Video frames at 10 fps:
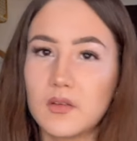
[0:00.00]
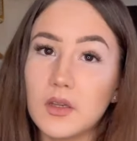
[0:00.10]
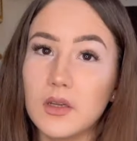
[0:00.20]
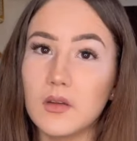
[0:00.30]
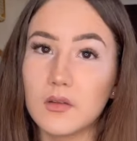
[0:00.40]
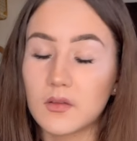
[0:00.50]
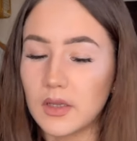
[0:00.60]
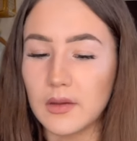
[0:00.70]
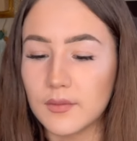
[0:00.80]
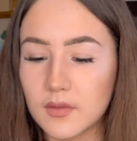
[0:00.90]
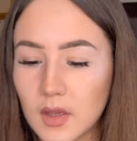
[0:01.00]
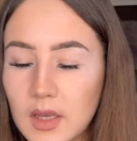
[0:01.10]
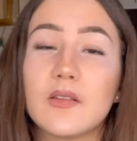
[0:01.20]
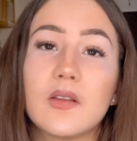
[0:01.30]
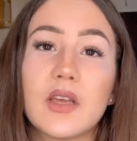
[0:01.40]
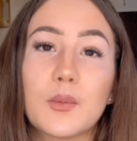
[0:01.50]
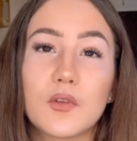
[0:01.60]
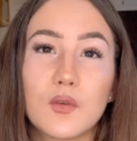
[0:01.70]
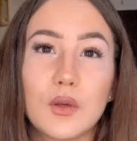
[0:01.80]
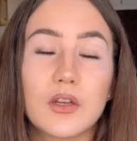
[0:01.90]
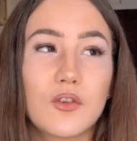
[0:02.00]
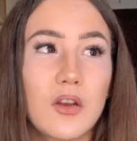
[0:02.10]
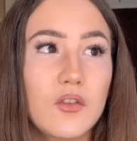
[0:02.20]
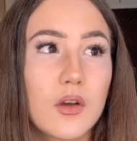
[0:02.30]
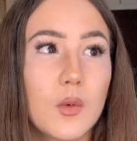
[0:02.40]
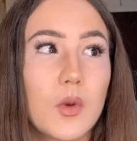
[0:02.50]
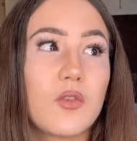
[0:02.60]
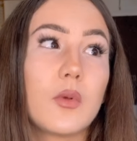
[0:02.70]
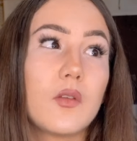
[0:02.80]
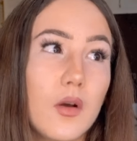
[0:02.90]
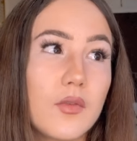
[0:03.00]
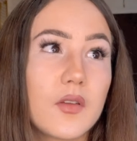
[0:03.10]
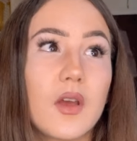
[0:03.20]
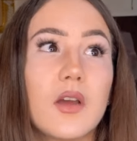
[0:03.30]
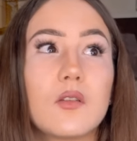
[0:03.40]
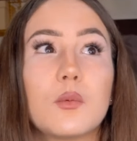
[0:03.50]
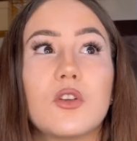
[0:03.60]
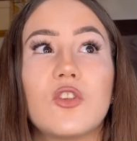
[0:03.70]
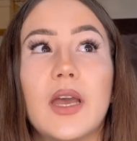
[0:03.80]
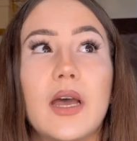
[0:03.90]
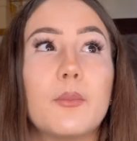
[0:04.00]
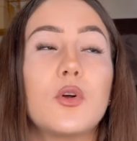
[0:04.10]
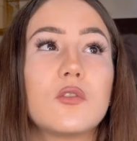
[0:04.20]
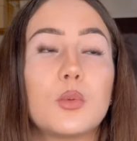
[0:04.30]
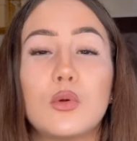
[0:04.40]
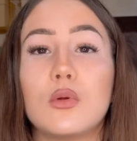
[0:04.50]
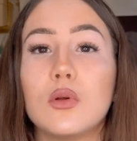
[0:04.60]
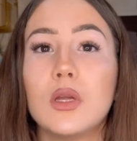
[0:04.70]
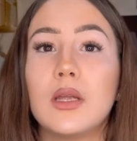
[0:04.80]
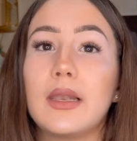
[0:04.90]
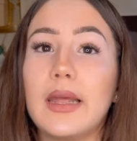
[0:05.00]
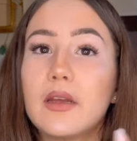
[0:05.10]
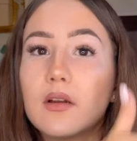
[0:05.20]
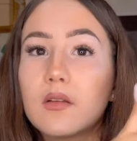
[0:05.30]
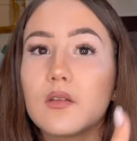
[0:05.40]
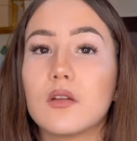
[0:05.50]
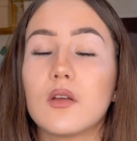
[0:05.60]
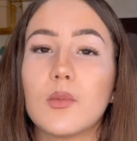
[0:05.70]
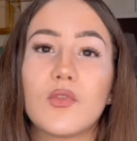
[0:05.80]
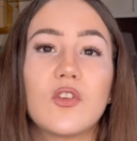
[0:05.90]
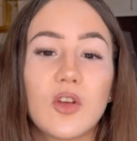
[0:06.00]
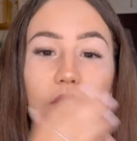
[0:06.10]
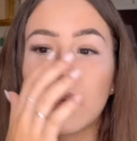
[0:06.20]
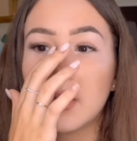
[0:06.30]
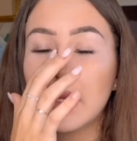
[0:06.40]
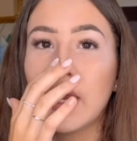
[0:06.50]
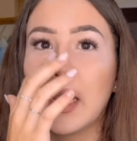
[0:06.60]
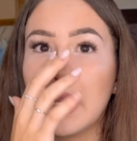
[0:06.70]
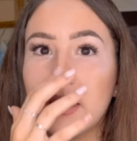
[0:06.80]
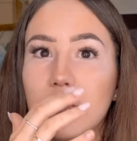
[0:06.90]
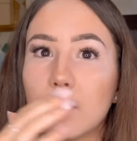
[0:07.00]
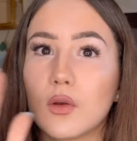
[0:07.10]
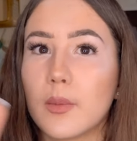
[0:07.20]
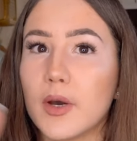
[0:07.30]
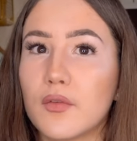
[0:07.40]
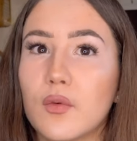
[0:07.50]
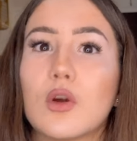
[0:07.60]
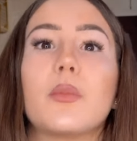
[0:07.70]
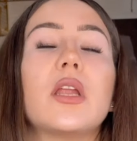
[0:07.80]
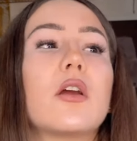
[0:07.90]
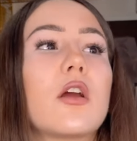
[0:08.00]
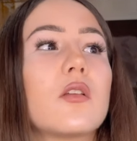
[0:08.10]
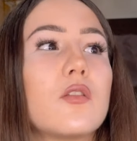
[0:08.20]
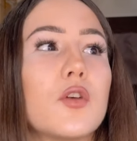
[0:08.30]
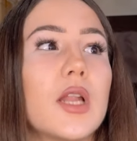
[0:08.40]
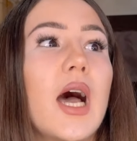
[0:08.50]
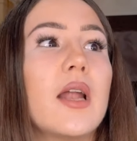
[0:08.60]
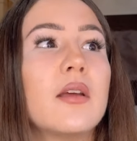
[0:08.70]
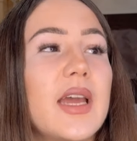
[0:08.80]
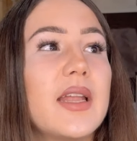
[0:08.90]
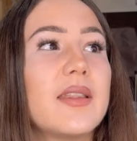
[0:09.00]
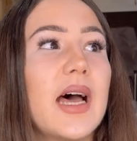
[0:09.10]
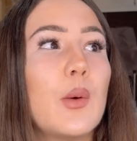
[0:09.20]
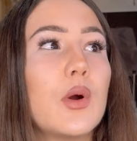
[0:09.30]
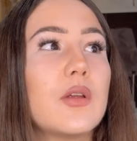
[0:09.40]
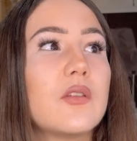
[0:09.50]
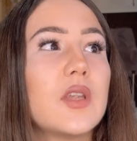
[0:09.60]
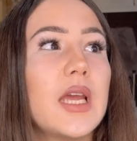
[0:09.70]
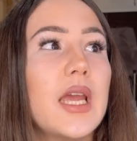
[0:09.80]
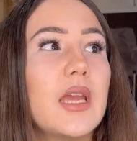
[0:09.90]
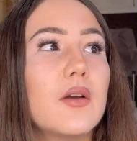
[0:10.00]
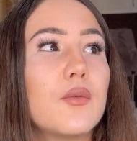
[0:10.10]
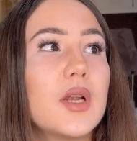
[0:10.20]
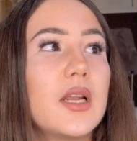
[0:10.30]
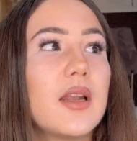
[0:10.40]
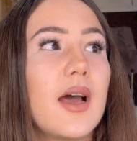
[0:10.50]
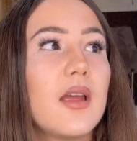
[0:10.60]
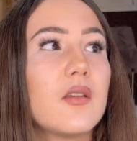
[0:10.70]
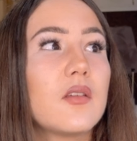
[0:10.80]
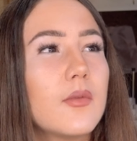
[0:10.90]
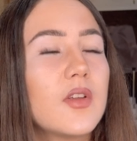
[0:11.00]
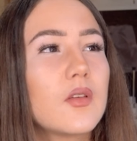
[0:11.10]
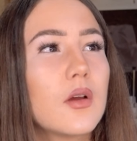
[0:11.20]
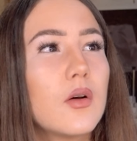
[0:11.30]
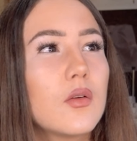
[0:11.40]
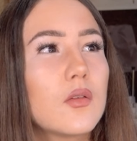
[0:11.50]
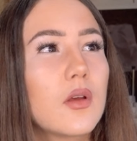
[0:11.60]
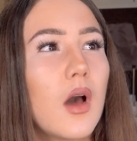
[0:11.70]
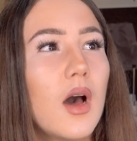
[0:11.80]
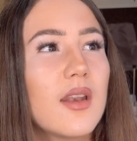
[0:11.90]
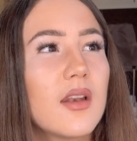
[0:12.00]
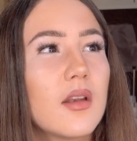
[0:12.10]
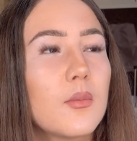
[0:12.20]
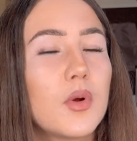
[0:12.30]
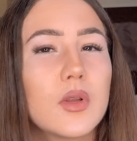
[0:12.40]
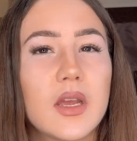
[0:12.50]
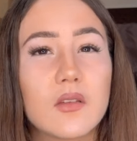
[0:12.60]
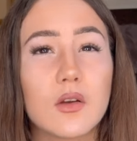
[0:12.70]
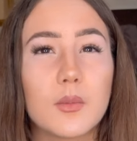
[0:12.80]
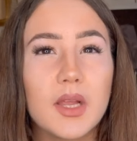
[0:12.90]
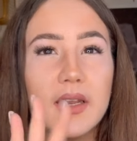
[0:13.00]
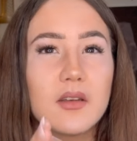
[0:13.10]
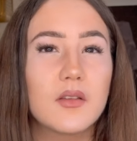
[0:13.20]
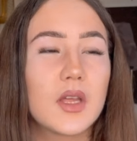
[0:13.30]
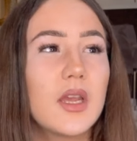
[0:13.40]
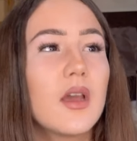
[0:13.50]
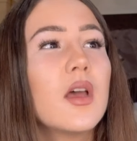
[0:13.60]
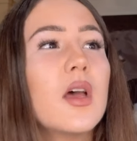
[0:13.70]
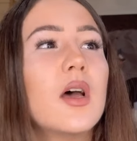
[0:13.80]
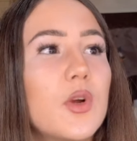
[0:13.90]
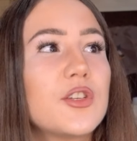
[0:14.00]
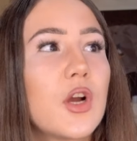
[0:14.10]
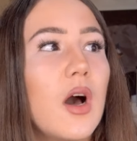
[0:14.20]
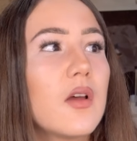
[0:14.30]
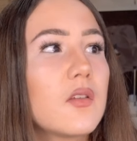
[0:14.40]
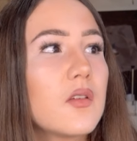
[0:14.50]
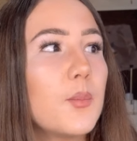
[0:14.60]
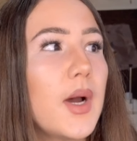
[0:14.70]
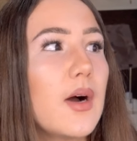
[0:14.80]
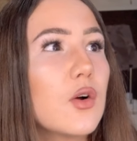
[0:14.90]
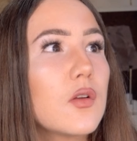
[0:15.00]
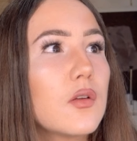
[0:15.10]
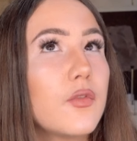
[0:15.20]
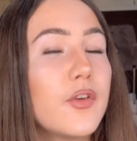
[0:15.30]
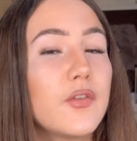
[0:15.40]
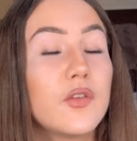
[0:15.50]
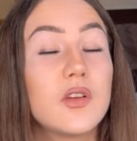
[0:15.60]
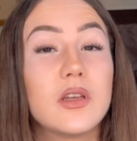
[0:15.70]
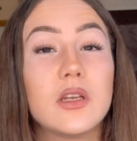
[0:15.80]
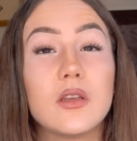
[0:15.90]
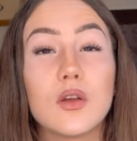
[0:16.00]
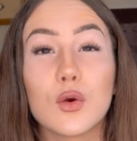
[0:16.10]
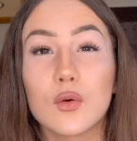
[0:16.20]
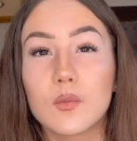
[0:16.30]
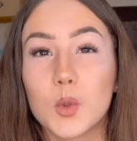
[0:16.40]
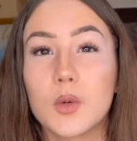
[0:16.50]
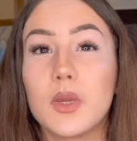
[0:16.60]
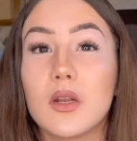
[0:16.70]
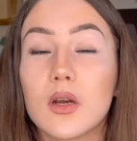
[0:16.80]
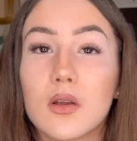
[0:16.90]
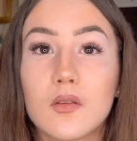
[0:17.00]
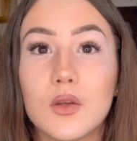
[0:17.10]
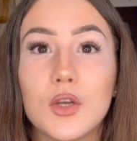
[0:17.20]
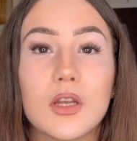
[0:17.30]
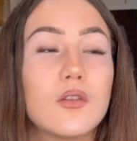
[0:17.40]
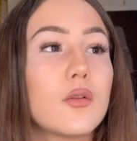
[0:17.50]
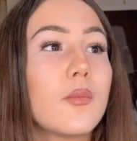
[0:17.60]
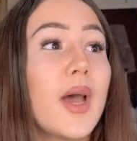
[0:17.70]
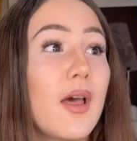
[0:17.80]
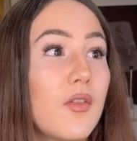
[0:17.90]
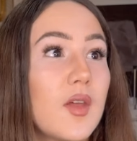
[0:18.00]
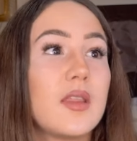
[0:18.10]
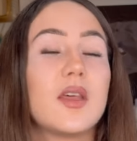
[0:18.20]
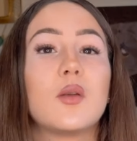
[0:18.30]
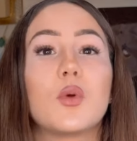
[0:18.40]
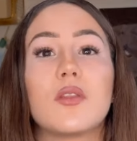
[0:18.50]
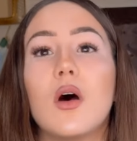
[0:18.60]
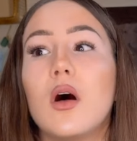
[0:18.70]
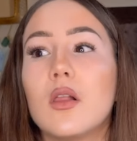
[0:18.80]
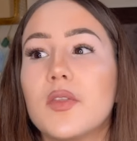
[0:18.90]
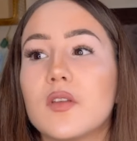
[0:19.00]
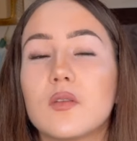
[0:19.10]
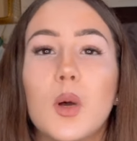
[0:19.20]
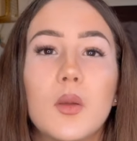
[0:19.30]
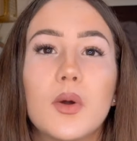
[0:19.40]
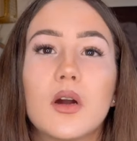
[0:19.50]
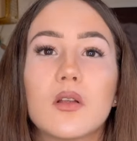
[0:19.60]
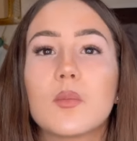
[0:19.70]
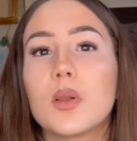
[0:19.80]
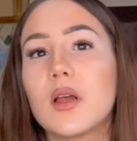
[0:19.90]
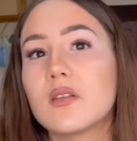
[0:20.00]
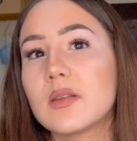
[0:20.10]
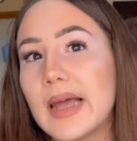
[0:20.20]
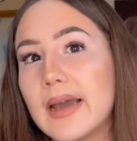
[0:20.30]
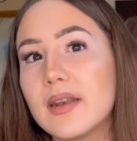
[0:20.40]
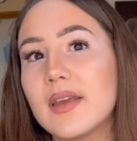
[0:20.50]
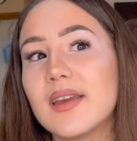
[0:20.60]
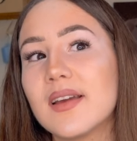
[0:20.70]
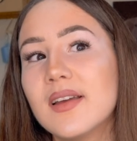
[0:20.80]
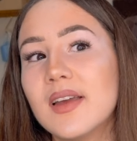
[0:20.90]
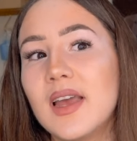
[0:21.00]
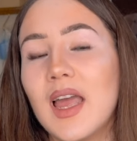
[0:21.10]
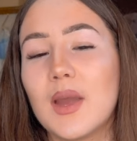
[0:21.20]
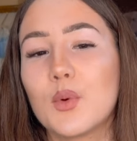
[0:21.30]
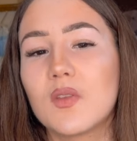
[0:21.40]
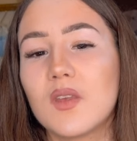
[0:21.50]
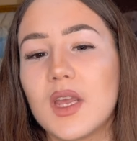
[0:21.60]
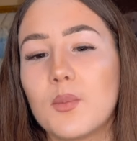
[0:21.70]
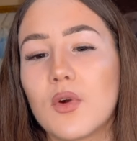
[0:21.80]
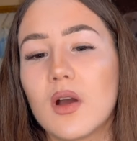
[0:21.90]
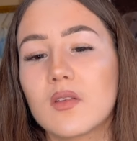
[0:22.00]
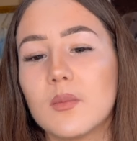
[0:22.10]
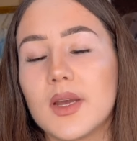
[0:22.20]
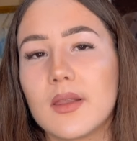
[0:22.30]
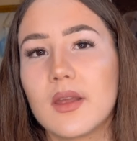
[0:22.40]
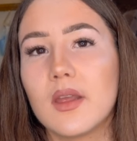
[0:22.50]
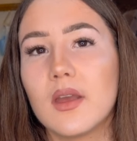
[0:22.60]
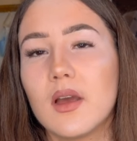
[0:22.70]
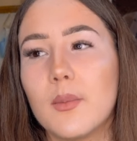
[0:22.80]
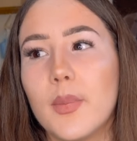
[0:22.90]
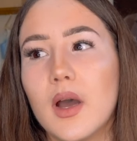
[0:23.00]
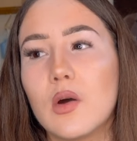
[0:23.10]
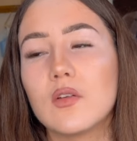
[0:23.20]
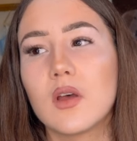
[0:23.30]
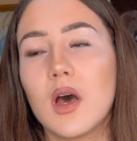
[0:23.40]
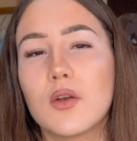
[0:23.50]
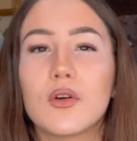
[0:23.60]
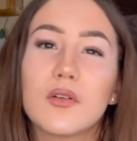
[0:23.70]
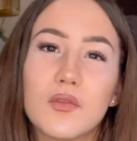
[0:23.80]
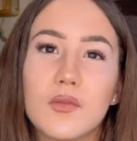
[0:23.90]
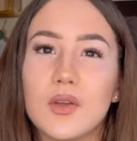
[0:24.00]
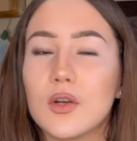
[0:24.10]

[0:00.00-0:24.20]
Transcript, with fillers: the sleeves. Since I was doing a trench coat which was oversized, which had multiple layers on top of each other, I took about 4 meters for that. And that was a really nice viscose cotton polyester blend, I think, which costs about 15 euros per meter. So you can do the math. And then with all the small parts plus lining, I would say approximately about 150